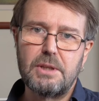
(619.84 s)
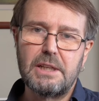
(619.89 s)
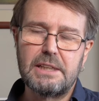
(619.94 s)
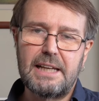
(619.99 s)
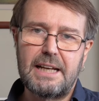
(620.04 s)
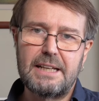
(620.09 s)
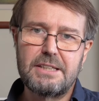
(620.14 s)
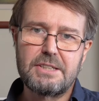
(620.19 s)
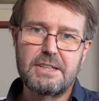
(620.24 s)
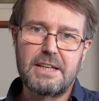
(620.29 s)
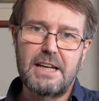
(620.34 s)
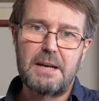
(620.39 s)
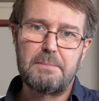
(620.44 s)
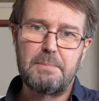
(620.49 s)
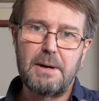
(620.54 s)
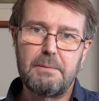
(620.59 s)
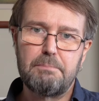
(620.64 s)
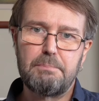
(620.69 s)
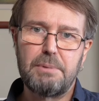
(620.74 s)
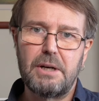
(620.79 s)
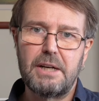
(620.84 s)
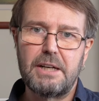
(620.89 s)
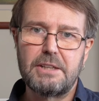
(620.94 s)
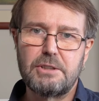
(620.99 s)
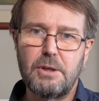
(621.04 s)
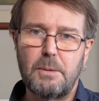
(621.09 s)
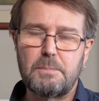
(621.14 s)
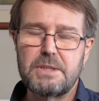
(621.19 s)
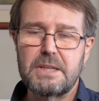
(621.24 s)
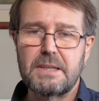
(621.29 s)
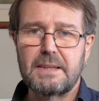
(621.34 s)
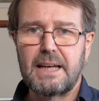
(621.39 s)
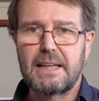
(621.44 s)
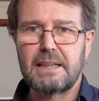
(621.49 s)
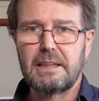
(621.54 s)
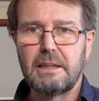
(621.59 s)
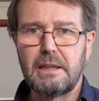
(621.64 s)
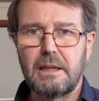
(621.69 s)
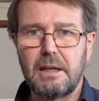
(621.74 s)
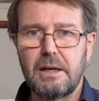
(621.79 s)
the landscape by adopting
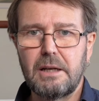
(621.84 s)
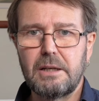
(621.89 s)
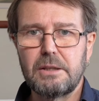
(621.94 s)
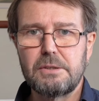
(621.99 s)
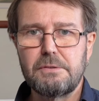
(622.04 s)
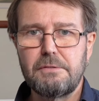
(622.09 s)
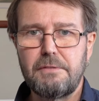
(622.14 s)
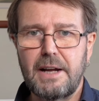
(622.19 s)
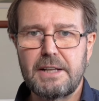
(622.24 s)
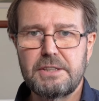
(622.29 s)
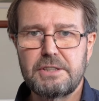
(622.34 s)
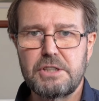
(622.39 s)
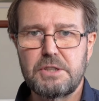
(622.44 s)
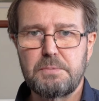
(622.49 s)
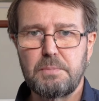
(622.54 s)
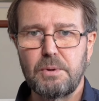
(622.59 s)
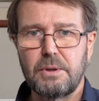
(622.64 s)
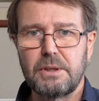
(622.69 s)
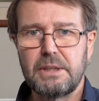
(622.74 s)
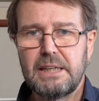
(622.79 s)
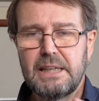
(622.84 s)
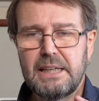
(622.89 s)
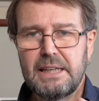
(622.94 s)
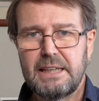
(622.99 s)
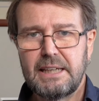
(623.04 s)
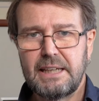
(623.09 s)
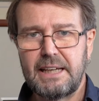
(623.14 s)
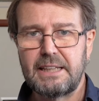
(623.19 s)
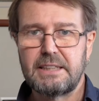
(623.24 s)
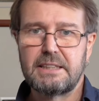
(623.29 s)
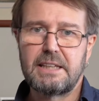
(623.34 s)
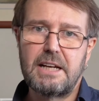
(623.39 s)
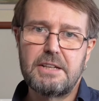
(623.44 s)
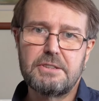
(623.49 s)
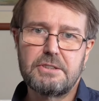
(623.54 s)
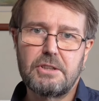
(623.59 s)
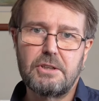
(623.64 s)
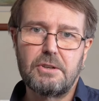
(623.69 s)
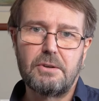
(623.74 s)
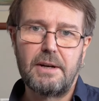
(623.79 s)
that low vantage point, it
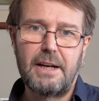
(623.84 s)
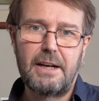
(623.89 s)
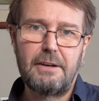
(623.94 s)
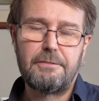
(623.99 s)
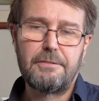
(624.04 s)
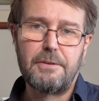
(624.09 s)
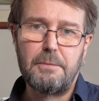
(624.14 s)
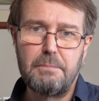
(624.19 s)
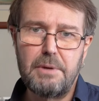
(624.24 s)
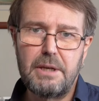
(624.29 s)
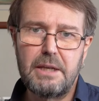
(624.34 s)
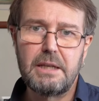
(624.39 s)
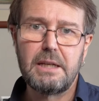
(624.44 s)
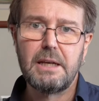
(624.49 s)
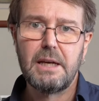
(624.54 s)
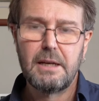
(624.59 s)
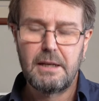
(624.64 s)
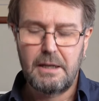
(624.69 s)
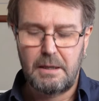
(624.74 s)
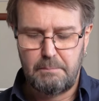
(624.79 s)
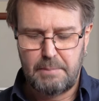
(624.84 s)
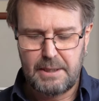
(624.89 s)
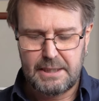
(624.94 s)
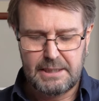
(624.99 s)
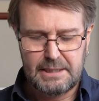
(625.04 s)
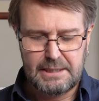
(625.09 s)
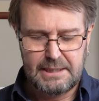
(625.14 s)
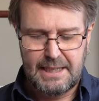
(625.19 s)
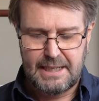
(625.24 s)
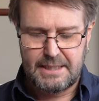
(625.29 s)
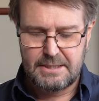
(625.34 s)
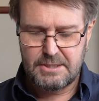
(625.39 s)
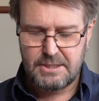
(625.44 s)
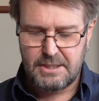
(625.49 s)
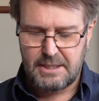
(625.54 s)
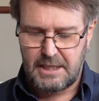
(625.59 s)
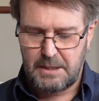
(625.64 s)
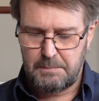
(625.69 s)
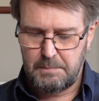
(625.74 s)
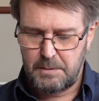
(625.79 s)
does create, for me, a better
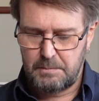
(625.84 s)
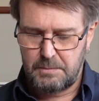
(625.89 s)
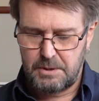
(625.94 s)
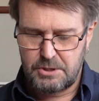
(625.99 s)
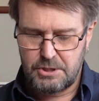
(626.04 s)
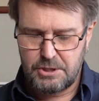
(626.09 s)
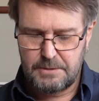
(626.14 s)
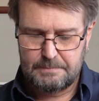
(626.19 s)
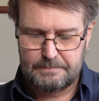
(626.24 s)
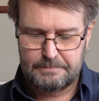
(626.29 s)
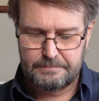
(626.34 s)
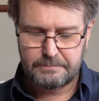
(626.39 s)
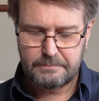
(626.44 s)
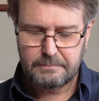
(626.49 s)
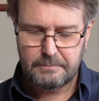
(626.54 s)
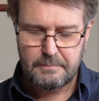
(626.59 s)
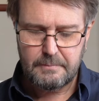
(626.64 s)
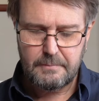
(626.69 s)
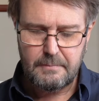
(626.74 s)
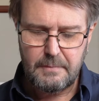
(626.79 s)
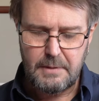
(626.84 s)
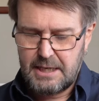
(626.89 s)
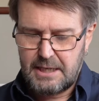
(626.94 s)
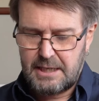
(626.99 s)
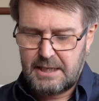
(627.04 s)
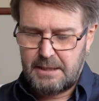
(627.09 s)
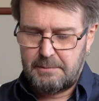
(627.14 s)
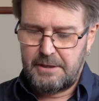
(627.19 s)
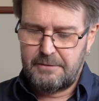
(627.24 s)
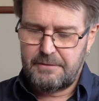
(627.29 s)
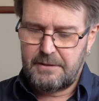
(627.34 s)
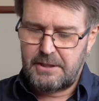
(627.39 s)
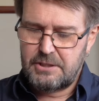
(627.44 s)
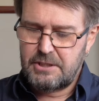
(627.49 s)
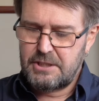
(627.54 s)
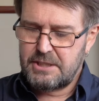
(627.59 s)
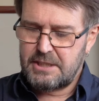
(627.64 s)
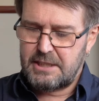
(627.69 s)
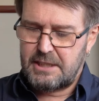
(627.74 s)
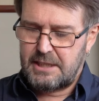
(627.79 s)
landscape image. If I
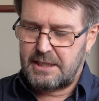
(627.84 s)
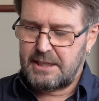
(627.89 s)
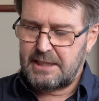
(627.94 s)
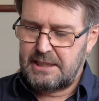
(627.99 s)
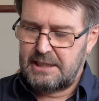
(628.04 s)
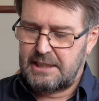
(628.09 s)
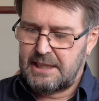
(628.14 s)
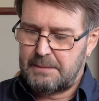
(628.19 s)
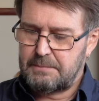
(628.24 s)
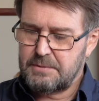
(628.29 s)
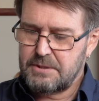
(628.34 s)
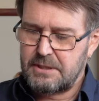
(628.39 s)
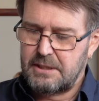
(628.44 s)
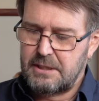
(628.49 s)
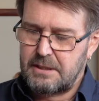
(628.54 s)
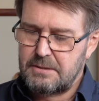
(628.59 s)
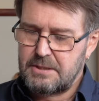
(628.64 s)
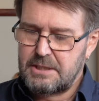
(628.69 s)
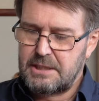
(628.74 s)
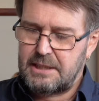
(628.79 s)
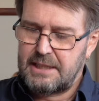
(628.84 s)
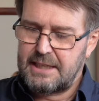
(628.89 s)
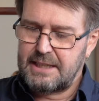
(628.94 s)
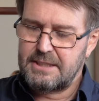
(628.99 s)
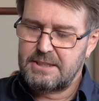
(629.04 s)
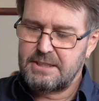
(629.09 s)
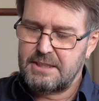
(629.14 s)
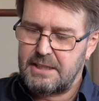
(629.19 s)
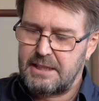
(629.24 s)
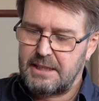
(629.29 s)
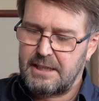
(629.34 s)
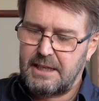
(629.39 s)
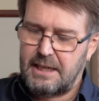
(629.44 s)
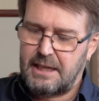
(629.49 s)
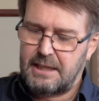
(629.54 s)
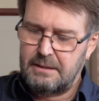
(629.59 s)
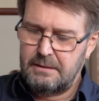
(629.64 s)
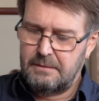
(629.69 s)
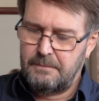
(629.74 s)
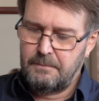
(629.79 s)
just collapse those legs
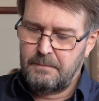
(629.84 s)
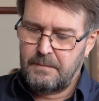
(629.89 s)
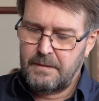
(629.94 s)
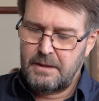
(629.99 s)
again,